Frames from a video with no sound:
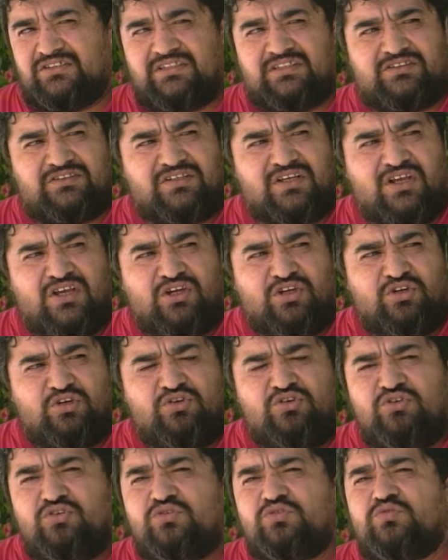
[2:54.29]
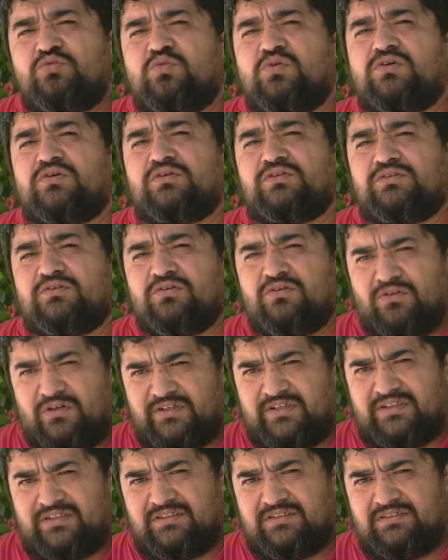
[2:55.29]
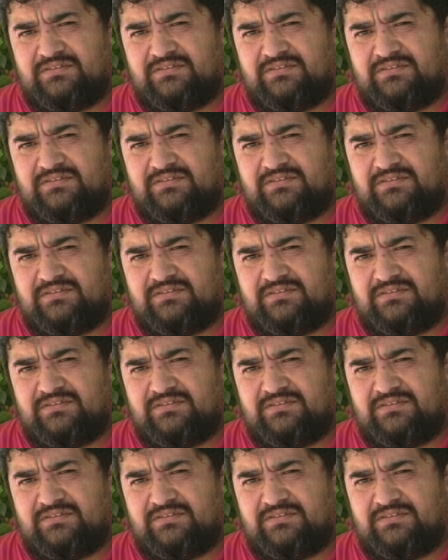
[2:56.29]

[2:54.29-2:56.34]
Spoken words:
this new world order